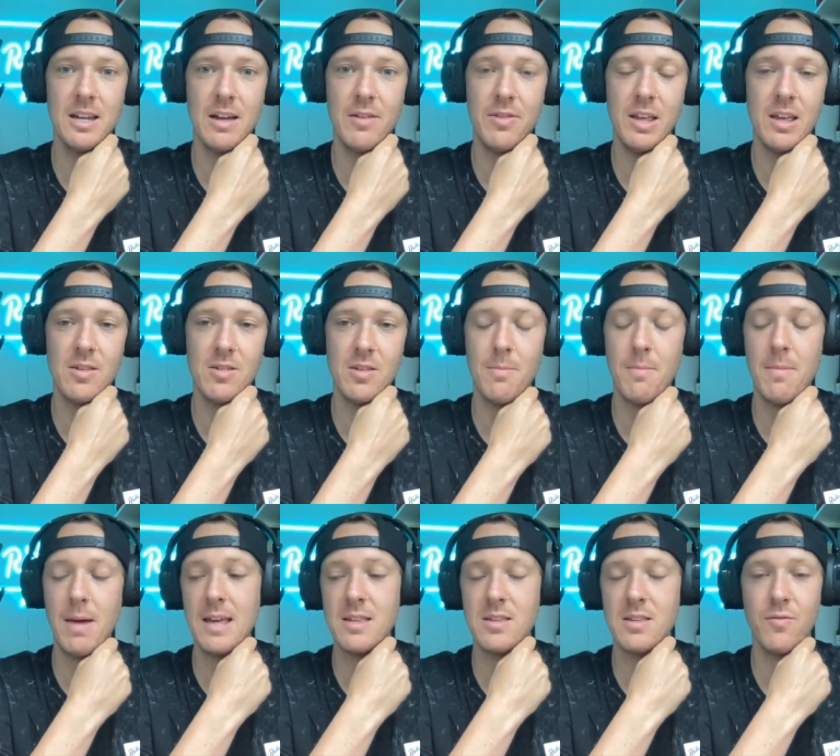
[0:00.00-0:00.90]
it. I think it's
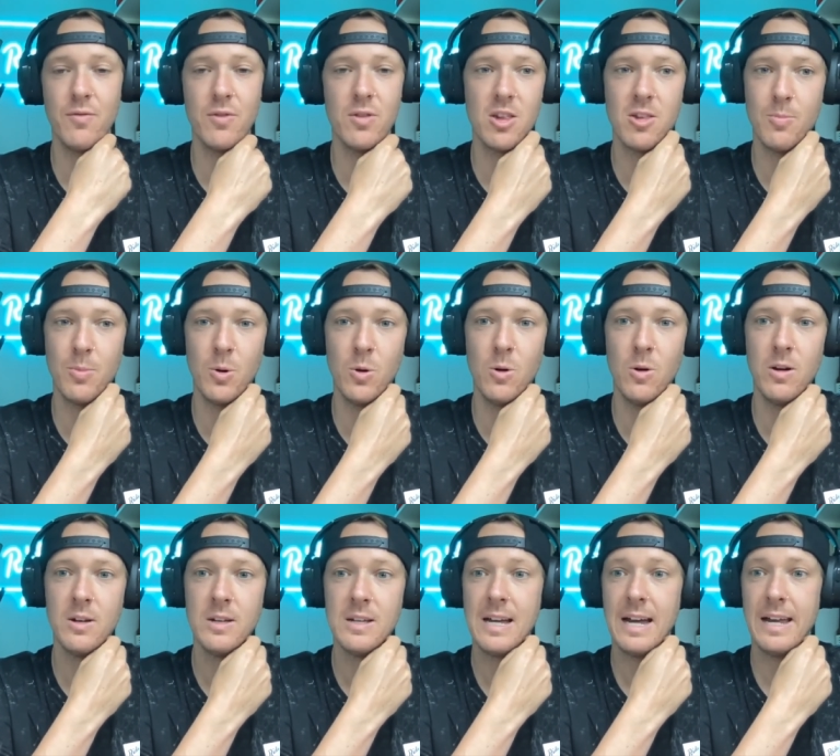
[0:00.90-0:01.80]
amazing for the
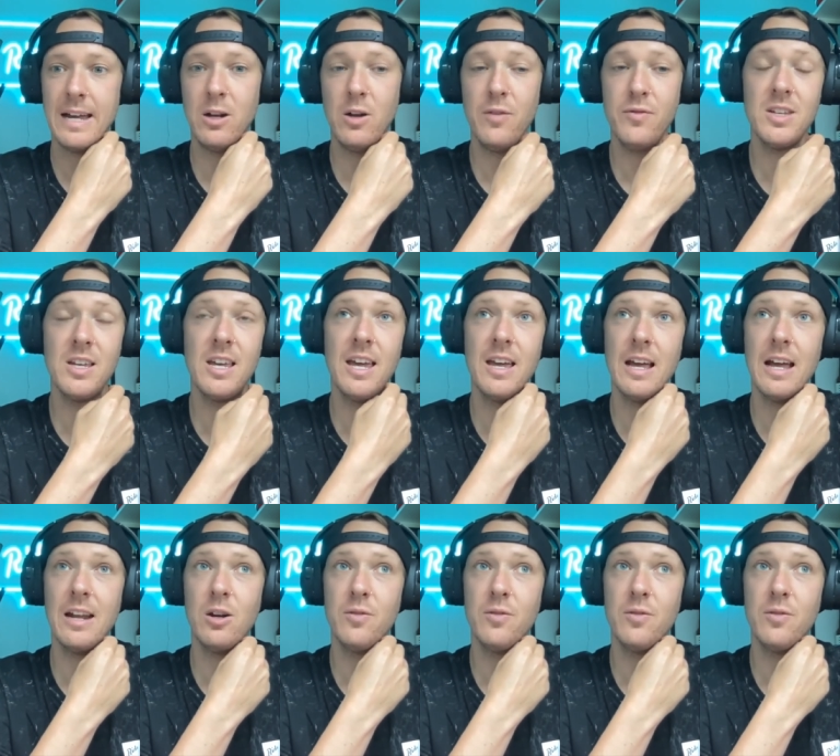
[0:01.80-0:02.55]
sport. I'd love to hear.